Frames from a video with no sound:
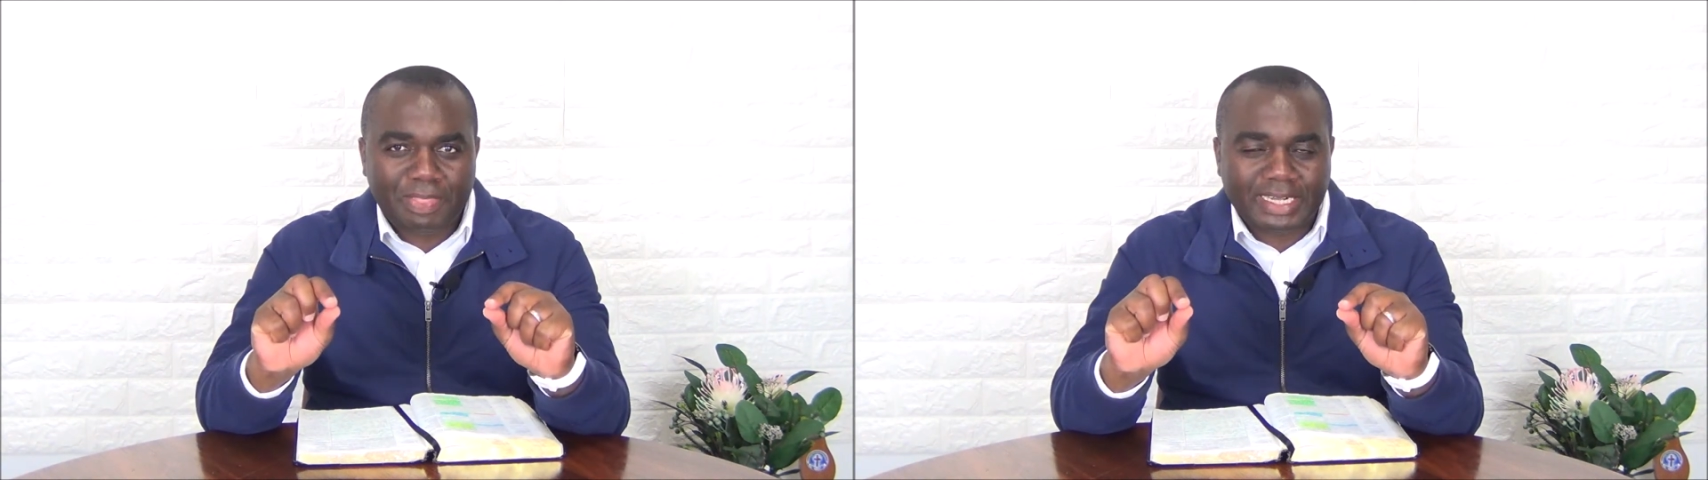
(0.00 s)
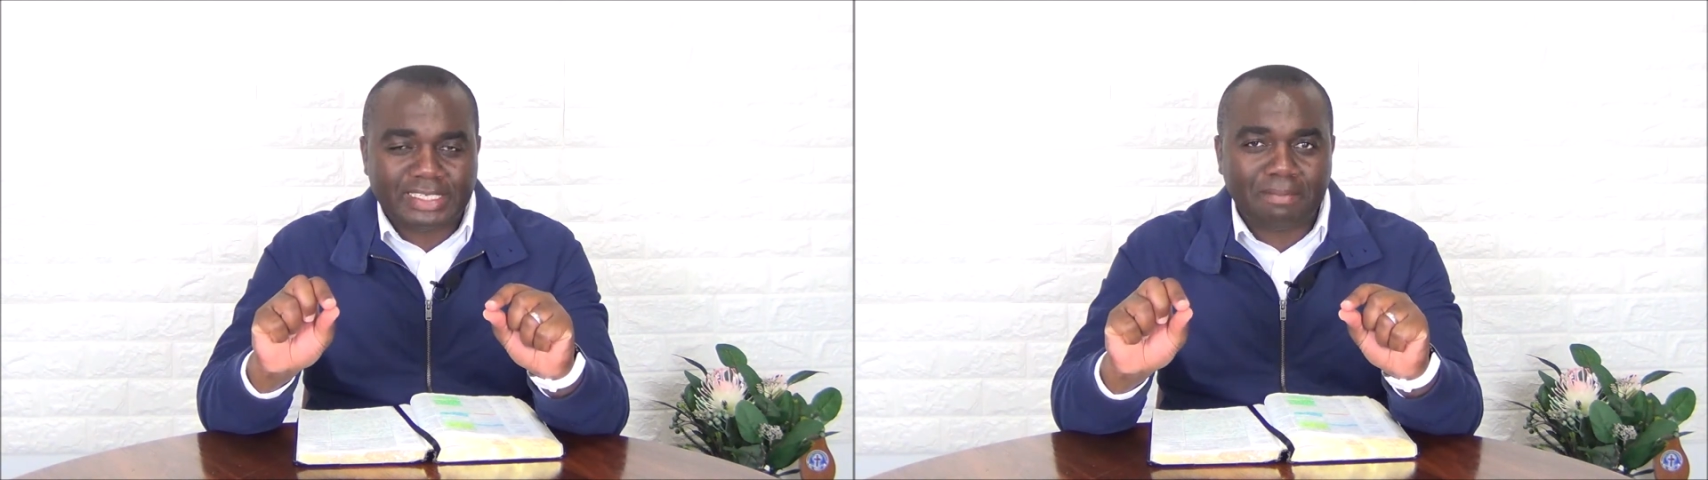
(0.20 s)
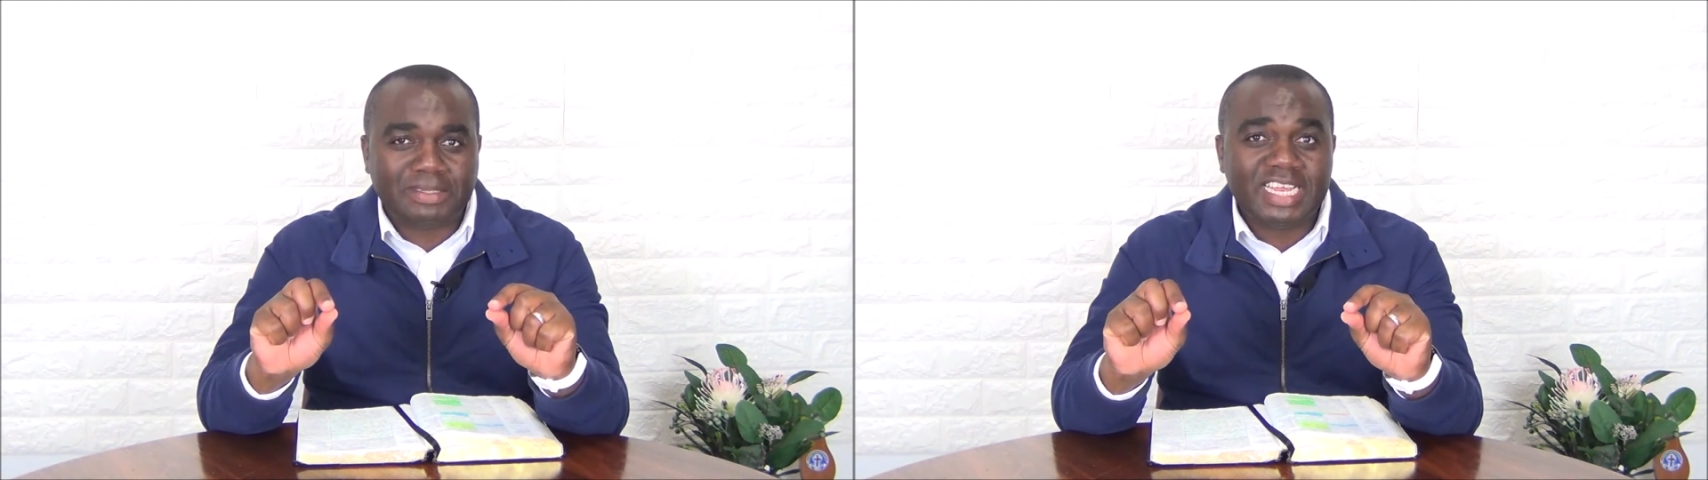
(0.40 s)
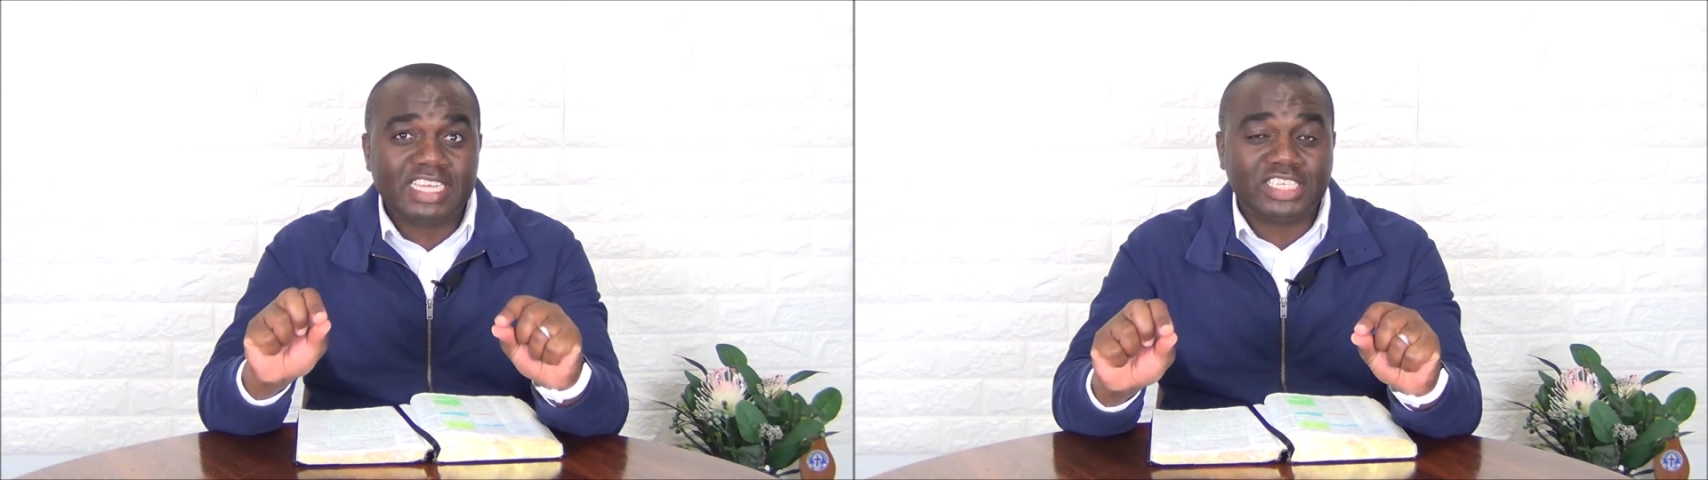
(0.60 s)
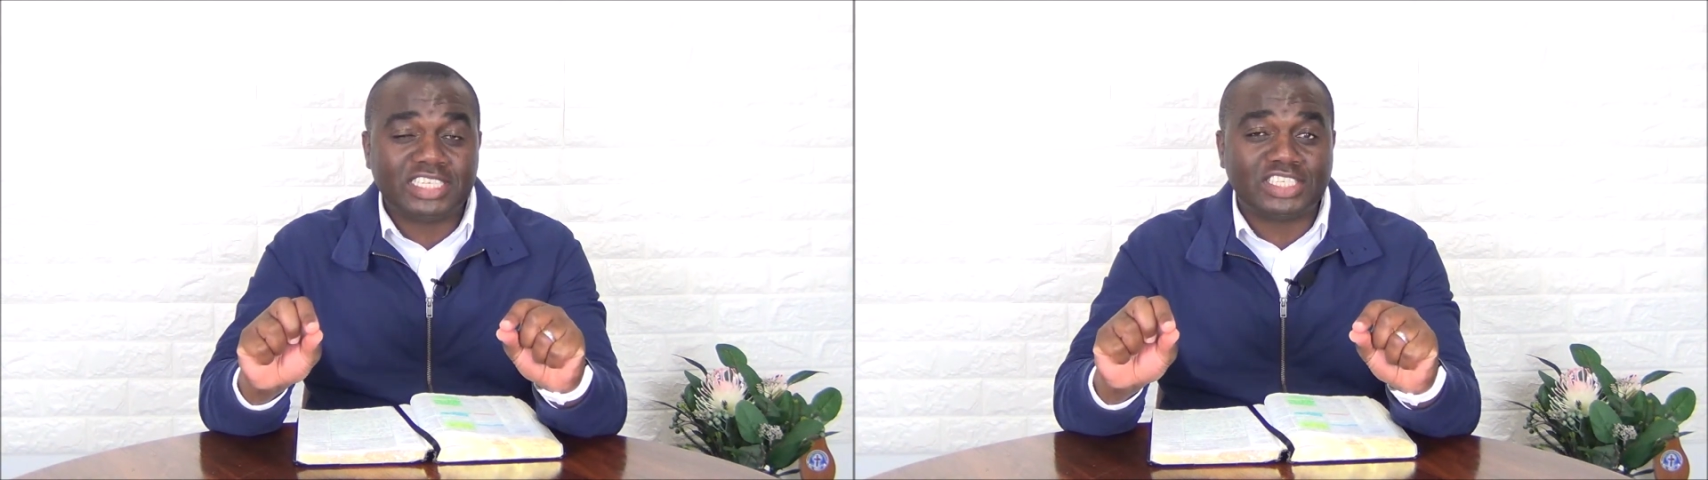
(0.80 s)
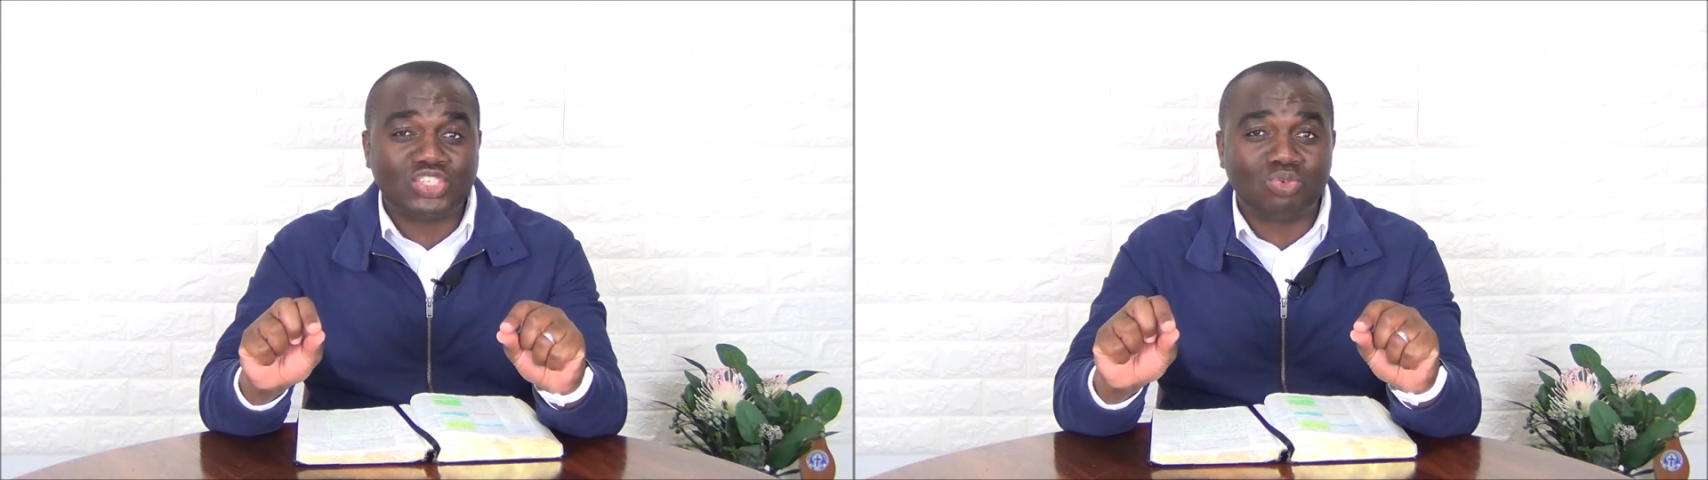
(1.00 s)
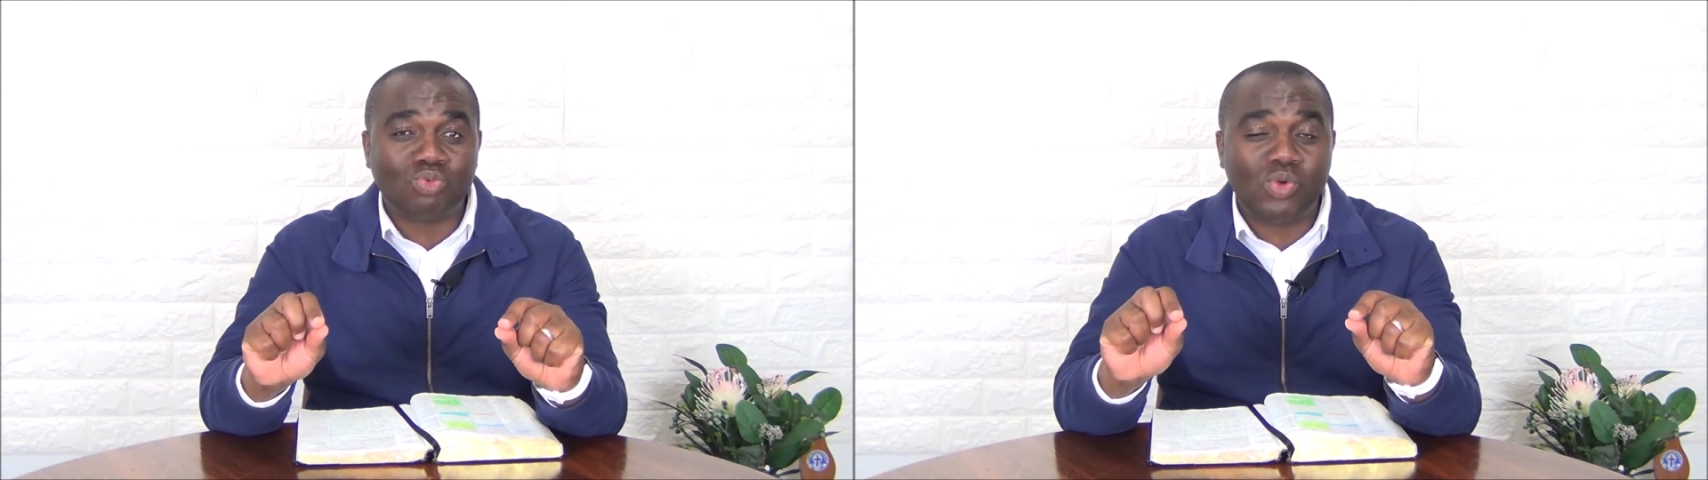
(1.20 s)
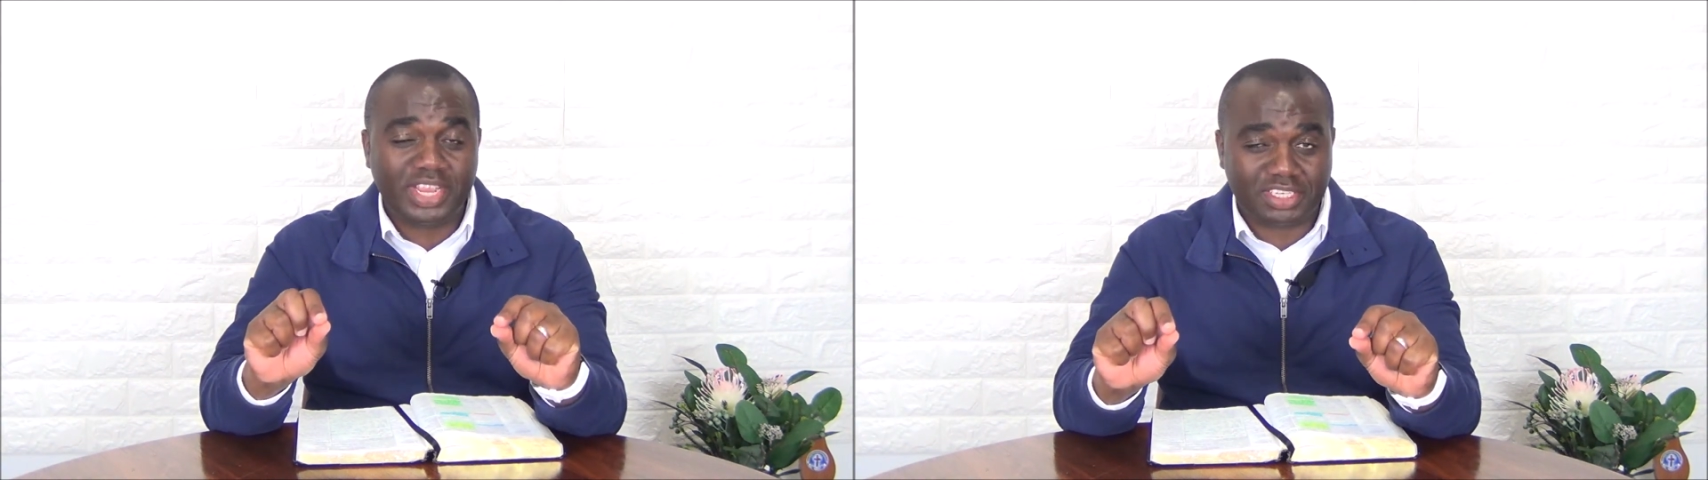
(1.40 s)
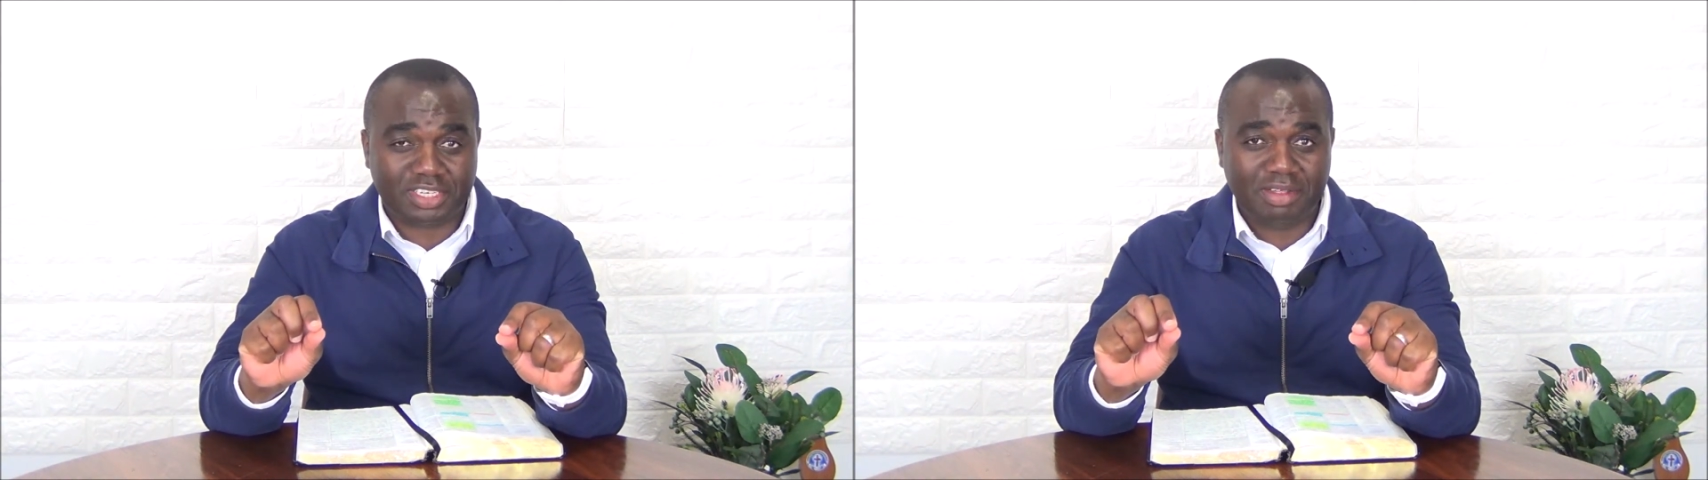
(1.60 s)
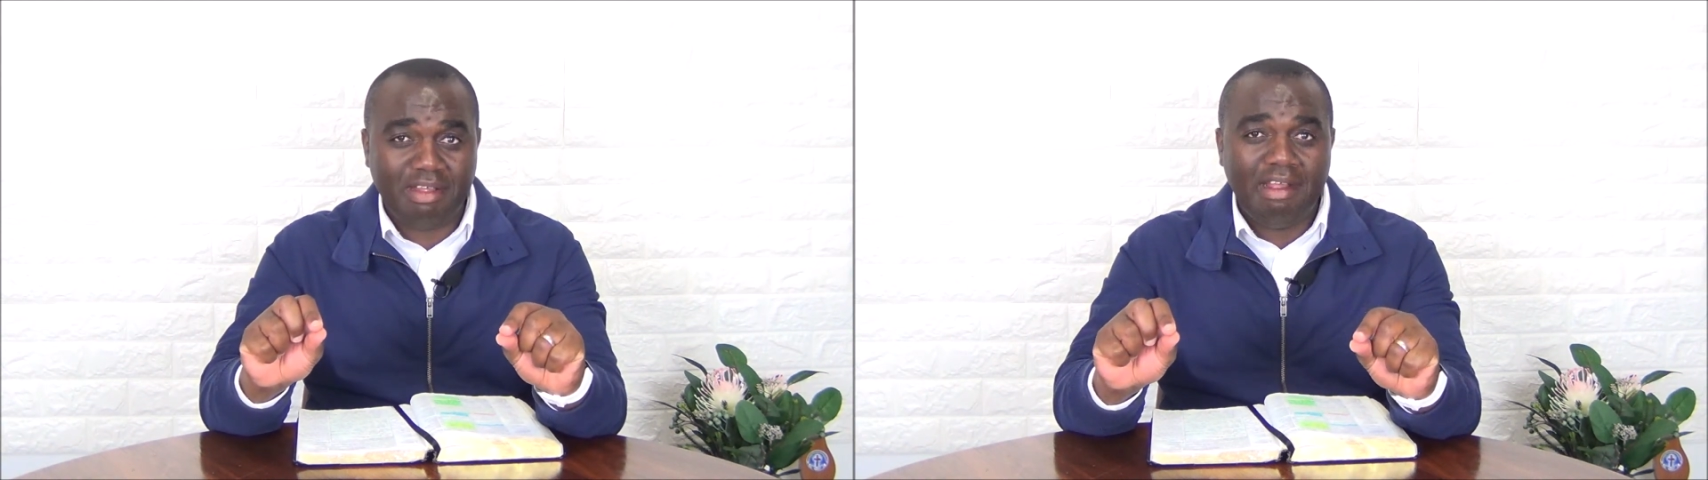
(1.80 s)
The temptations to quit,